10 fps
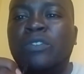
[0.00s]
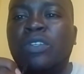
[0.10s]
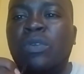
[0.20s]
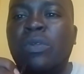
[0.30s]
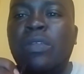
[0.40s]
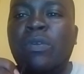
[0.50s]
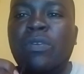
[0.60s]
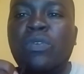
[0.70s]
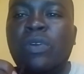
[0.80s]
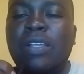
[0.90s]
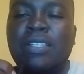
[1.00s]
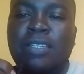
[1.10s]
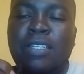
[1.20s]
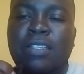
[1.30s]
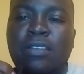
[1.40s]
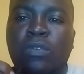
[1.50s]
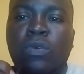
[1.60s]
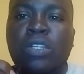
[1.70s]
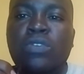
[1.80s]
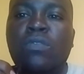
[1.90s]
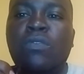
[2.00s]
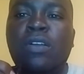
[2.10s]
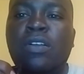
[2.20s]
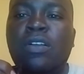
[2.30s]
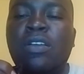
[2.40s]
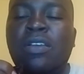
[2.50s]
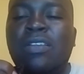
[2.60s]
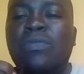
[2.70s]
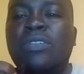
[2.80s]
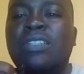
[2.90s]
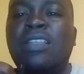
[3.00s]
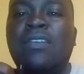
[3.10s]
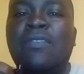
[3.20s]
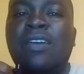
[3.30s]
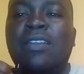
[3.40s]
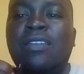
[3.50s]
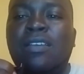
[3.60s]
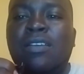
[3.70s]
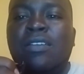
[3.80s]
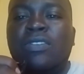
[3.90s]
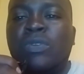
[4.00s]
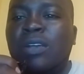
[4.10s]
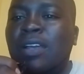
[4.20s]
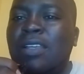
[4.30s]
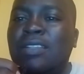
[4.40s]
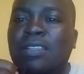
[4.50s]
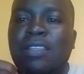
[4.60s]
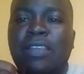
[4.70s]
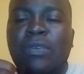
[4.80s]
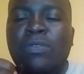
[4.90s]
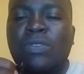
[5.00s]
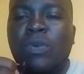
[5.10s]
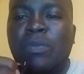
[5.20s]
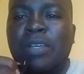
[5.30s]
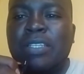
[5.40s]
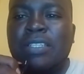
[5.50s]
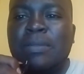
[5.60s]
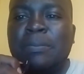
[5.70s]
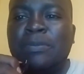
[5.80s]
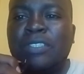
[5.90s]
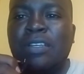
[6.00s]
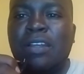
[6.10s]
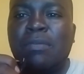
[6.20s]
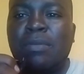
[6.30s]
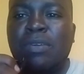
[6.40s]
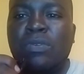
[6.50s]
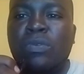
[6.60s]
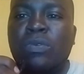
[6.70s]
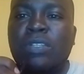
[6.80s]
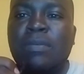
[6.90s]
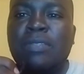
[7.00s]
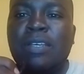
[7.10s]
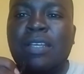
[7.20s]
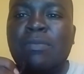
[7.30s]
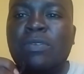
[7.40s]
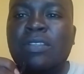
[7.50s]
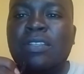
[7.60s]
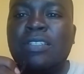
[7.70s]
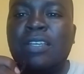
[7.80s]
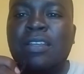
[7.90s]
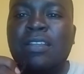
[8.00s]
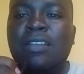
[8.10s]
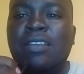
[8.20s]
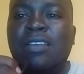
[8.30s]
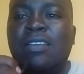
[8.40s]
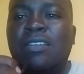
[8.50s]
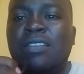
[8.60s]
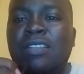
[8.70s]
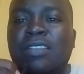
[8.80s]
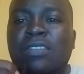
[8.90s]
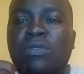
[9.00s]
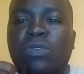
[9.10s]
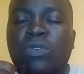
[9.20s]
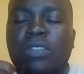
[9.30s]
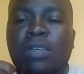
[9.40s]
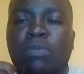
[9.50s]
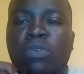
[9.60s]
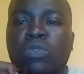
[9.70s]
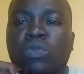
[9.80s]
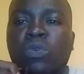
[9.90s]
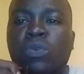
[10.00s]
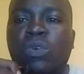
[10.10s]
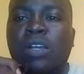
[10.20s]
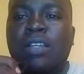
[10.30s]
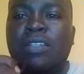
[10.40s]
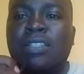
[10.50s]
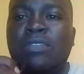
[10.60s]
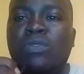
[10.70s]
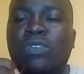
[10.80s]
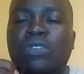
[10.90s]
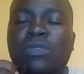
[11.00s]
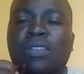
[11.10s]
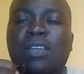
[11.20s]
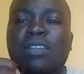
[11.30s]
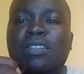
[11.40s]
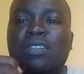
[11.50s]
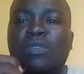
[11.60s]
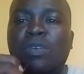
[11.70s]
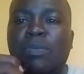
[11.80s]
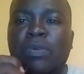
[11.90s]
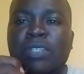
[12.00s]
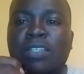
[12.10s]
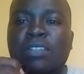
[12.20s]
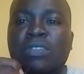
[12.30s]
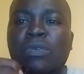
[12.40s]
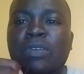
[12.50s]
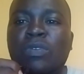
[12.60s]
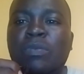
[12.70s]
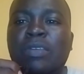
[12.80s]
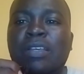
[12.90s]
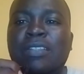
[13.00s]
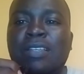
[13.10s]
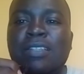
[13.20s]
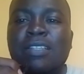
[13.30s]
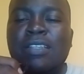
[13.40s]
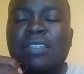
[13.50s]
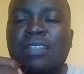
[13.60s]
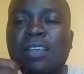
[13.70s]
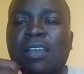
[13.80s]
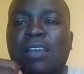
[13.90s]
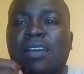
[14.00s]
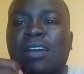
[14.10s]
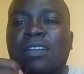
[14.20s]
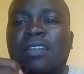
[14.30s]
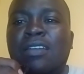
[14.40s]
you ascertain the quality of work which they have done. So guys, thank you so much. Remember to subscribe to this channel. This is what you're supposed to look at to ensure that your project is going to be a success, and